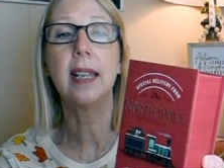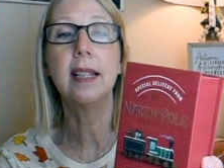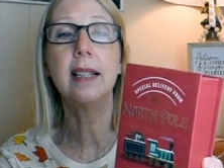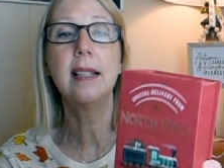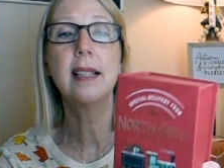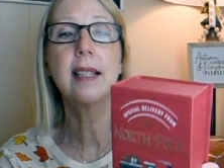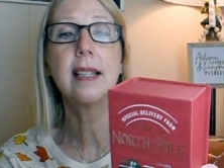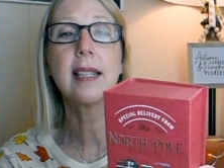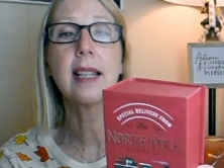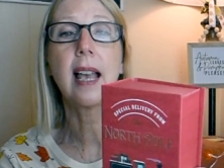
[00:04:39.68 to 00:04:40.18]

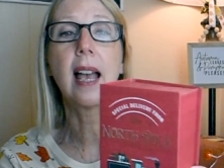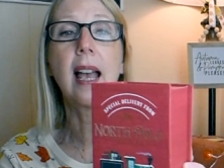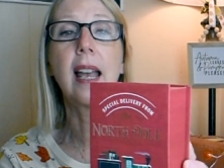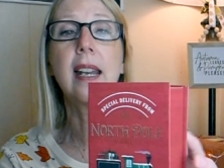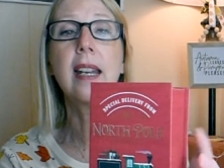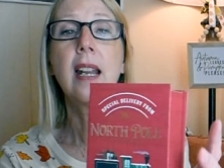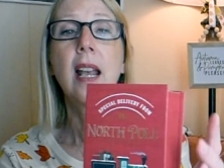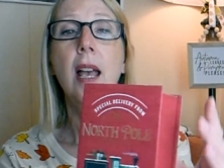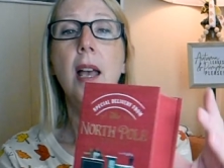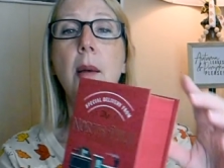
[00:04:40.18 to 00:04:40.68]

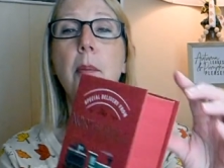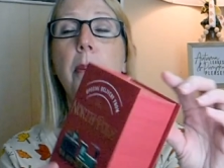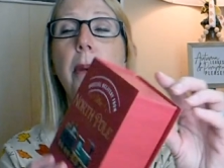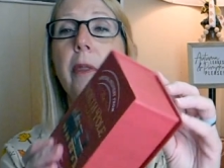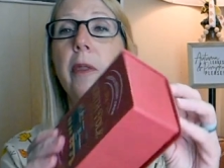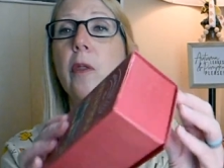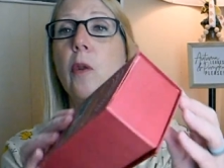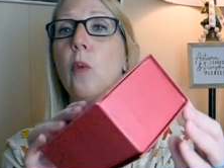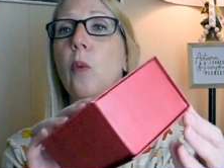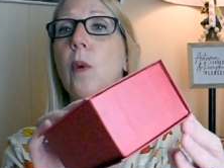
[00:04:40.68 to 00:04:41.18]
inside,
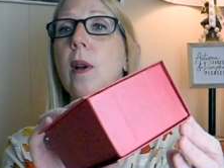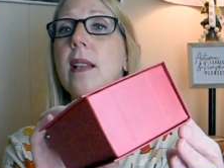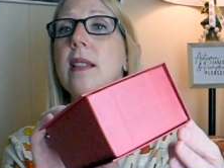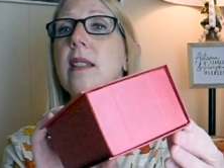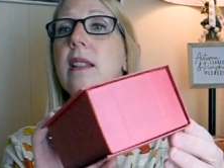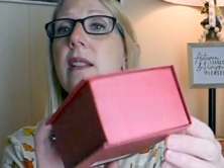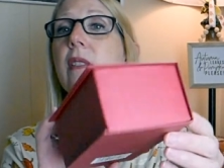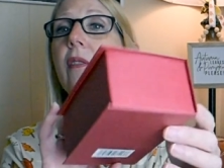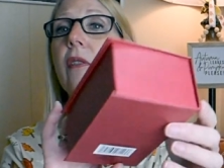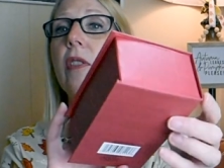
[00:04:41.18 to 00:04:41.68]
but the
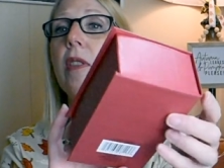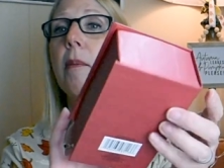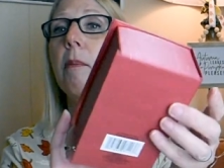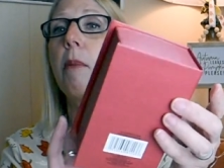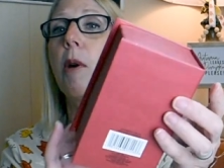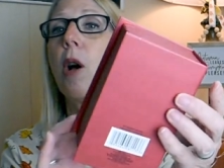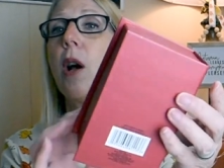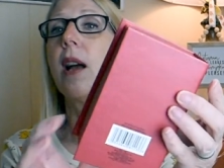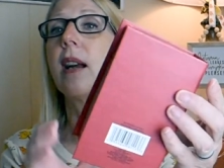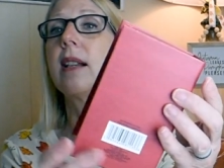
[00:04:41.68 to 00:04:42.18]
rest of the
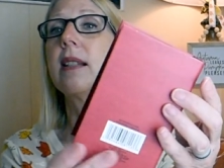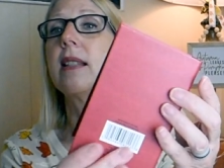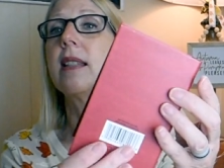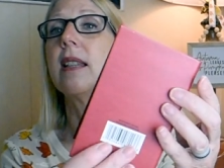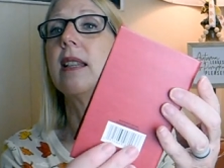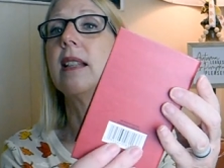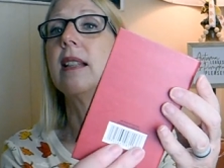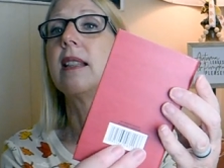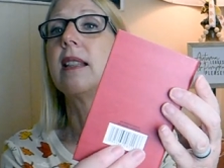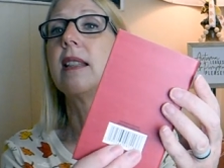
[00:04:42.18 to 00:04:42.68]
box
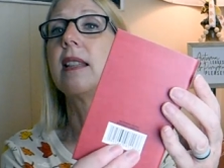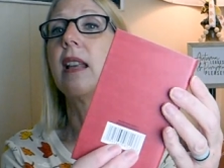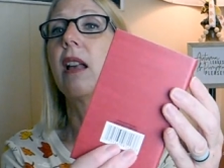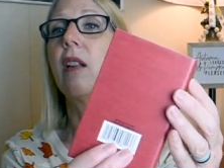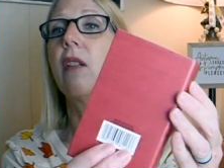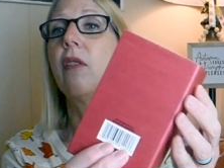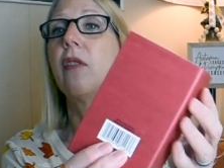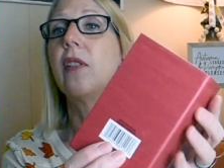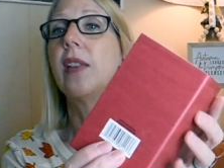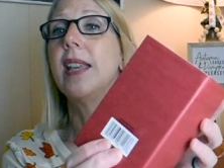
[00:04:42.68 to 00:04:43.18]

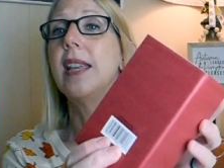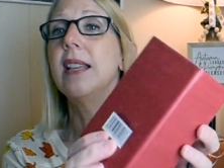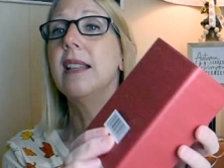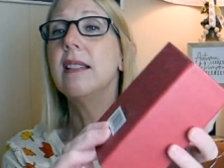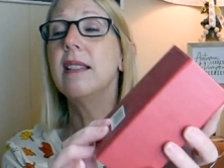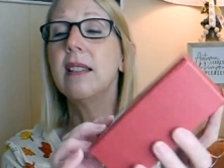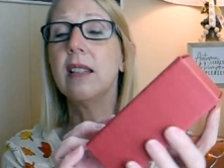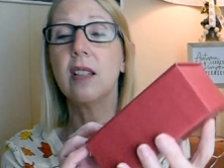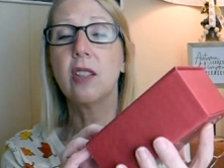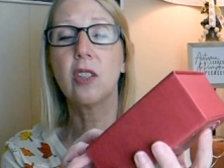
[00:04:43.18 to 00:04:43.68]
itself
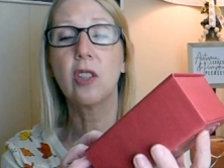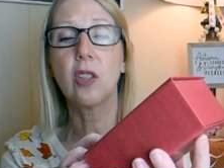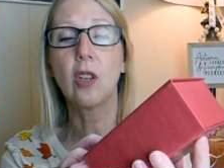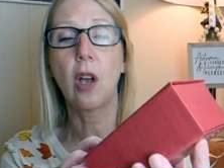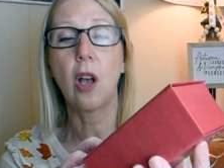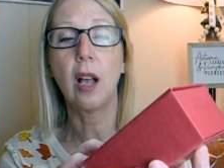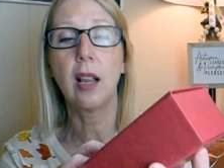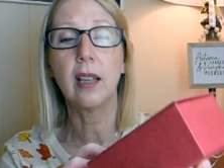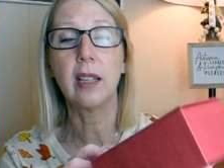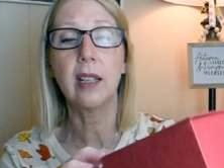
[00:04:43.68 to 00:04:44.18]
is
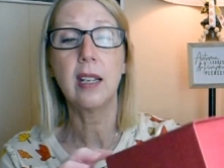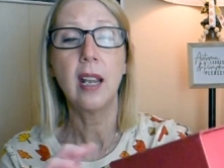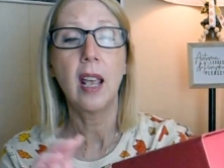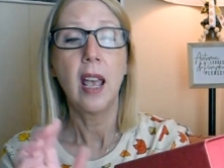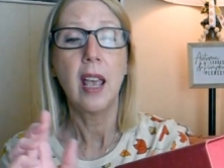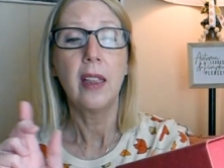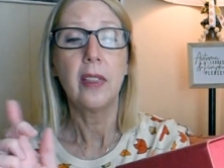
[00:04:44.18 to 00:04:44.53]
solid.